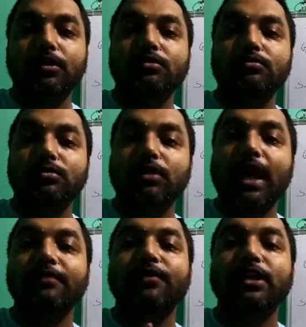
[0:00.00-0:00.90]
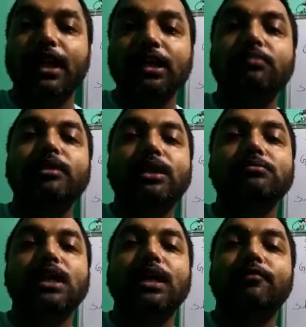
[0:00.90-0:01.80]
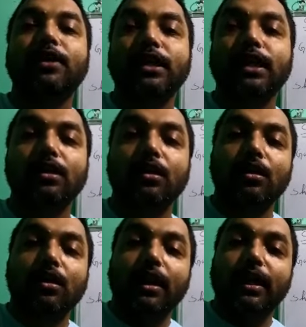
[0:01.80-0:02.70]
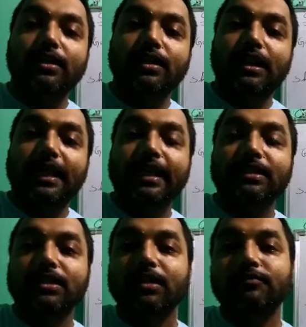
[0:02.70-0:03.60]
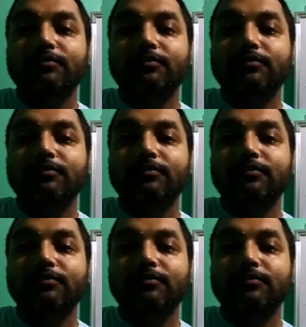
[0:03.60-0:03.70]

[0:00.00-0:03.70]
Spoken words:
not unfertile, it becomes unfertile, and the land